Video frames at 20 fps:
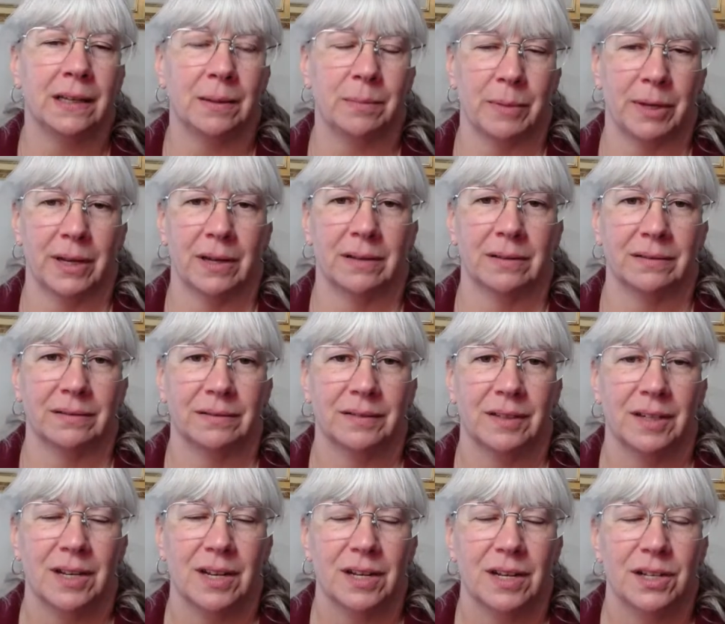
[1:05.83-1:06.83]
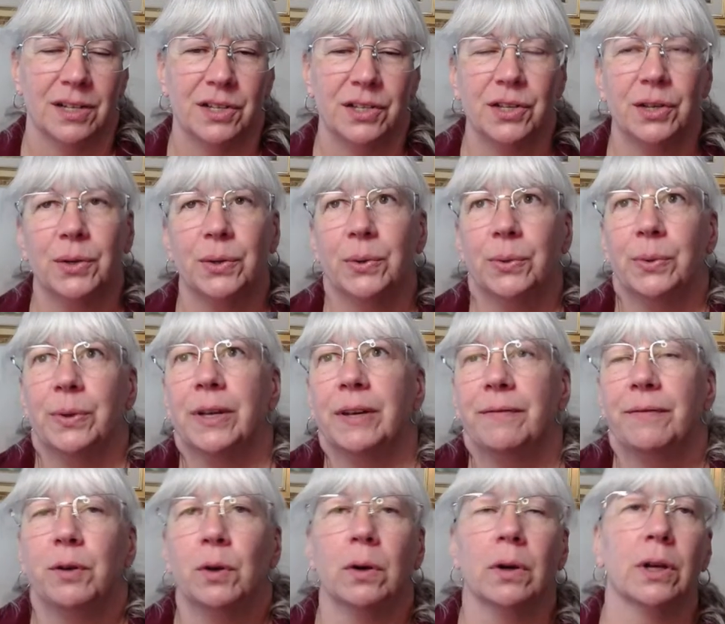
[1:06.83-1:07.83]
email. So,
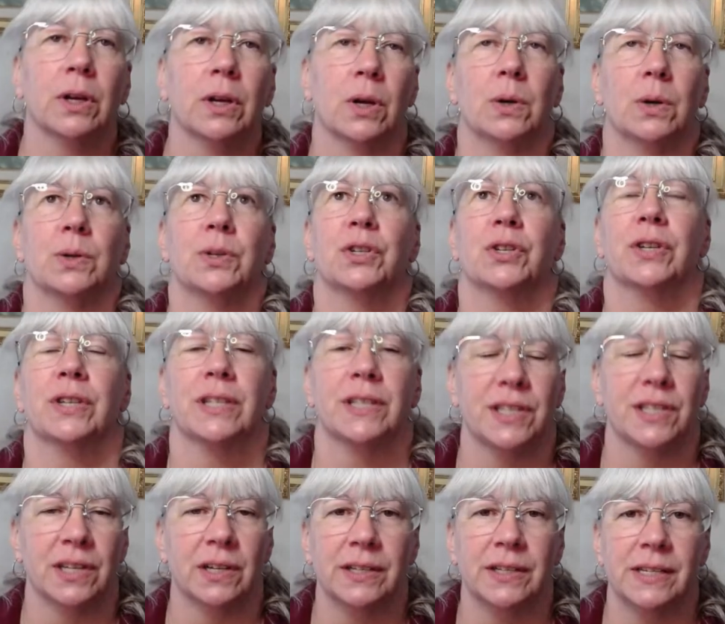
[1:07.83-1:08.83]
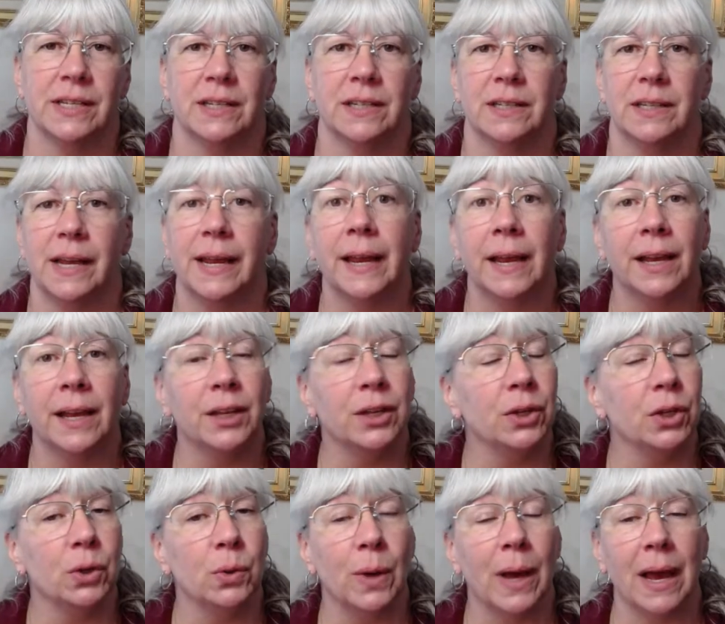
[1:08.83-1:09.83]
if you're a coach or consultant
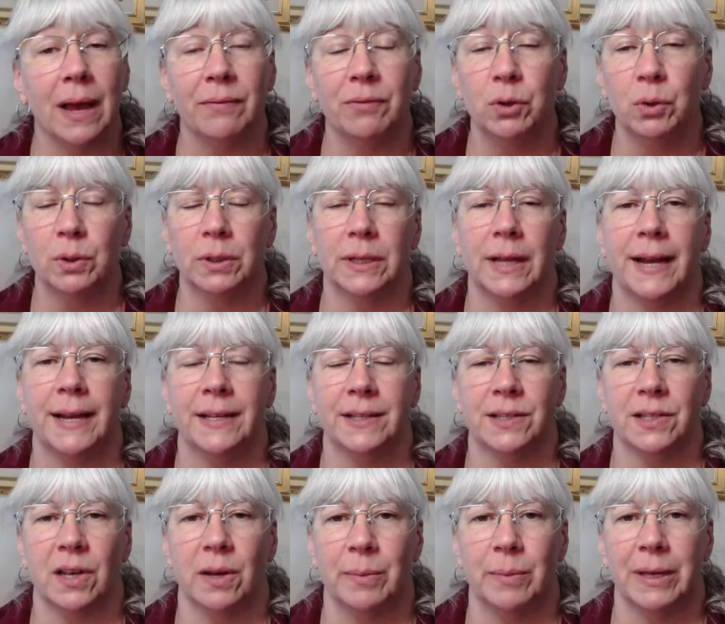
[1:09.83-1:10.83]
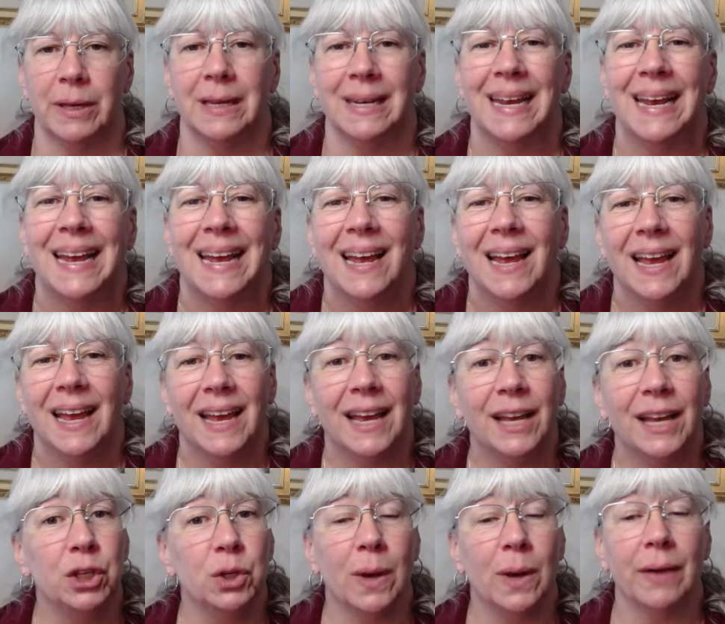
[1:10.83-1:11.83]
and you have new clients come in
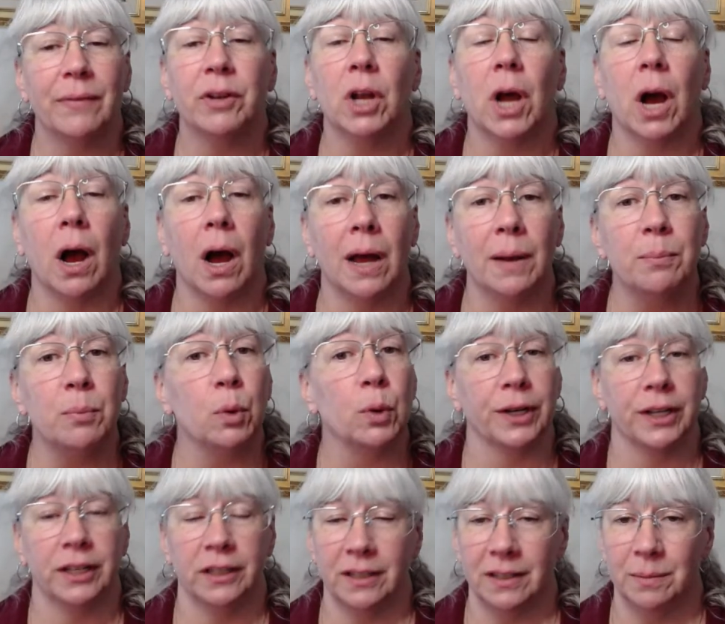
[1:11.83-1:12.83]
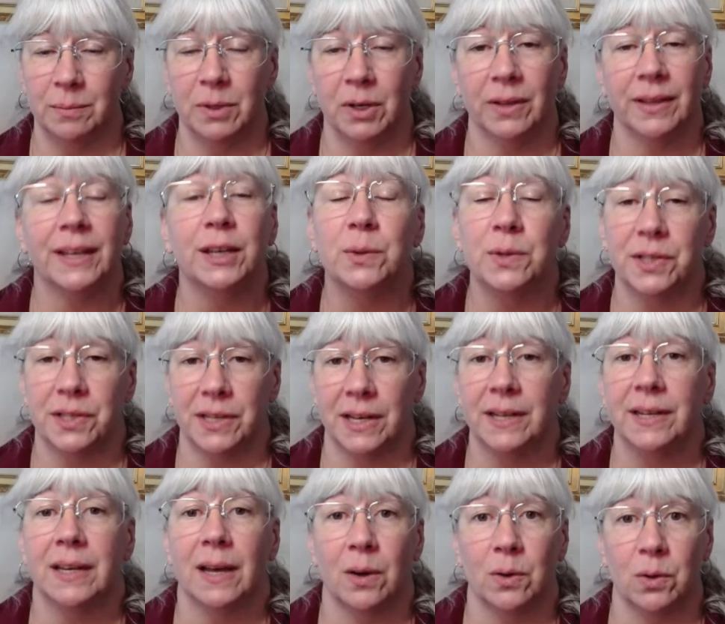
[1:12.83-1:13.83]
and you have an onboarding email that you
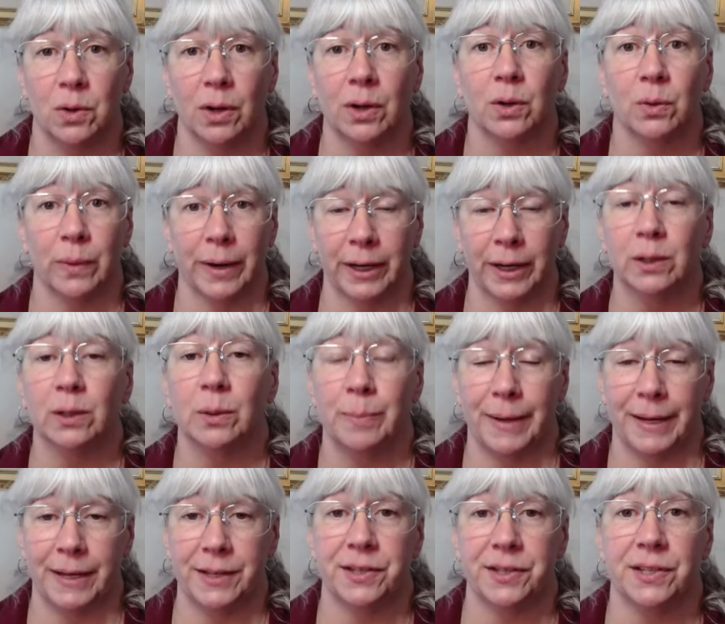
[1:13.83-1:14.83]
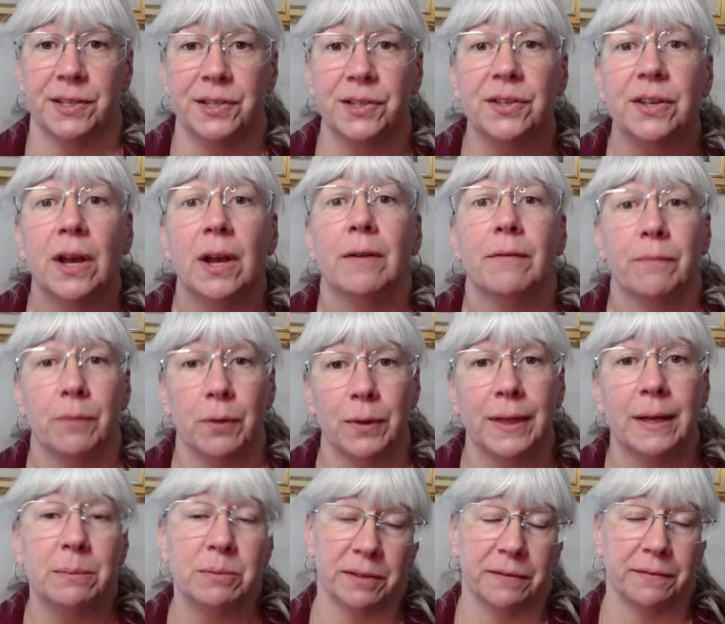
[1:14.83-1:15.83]
send out on a regular basis for
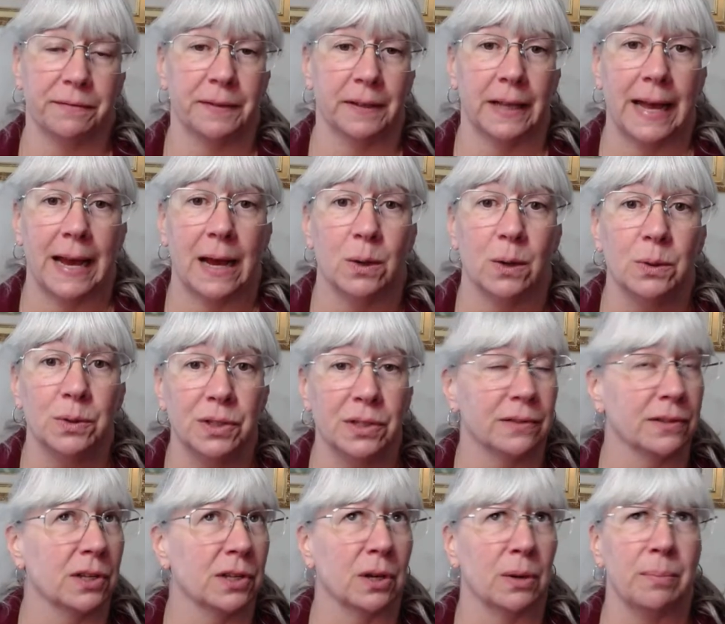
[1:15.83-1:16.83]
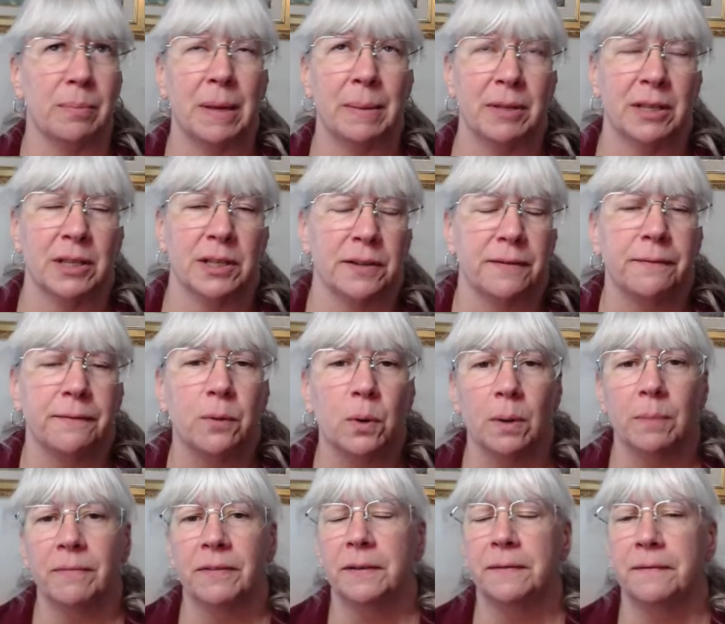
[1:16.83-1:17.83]
them to fill out, so maybe there's a
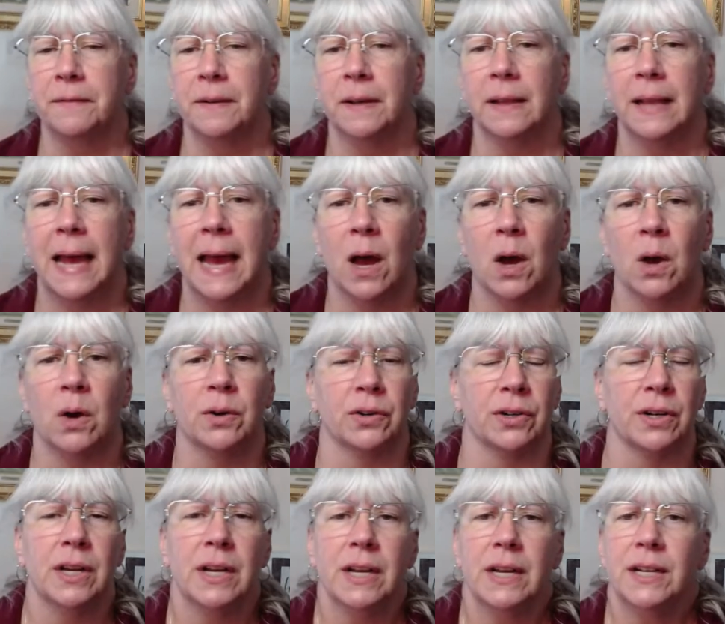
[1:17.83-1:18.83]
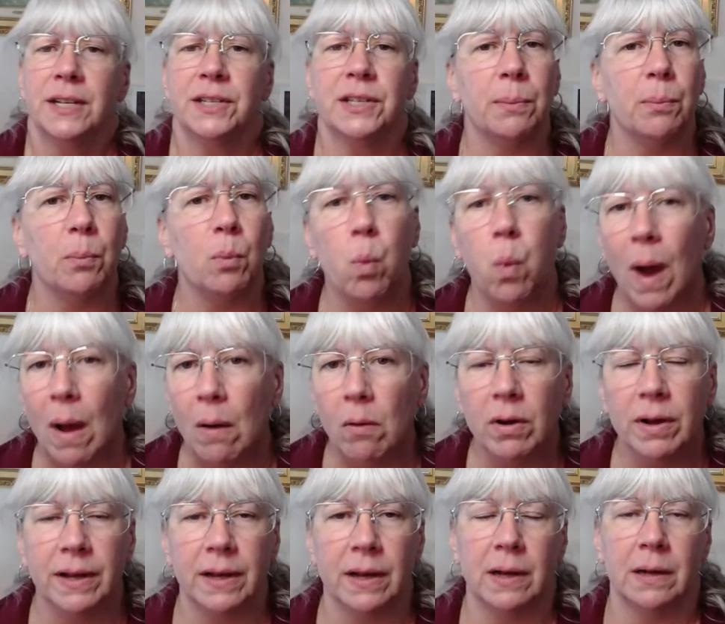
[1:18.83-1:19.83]
form to fill out or some
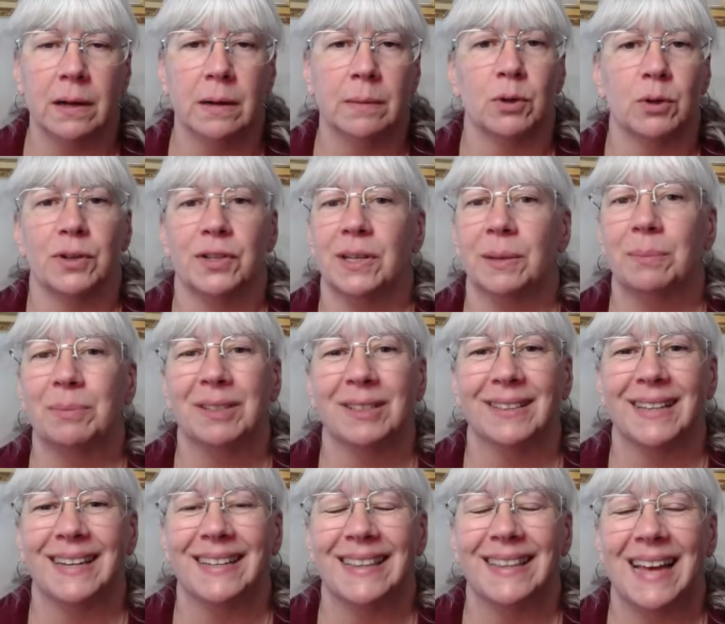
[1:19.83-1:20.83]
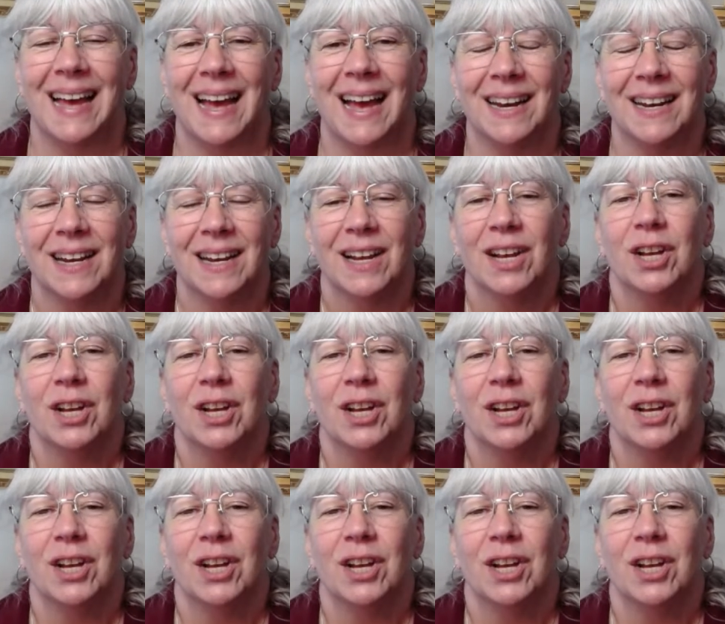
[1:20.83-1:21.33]
welcome or something like that,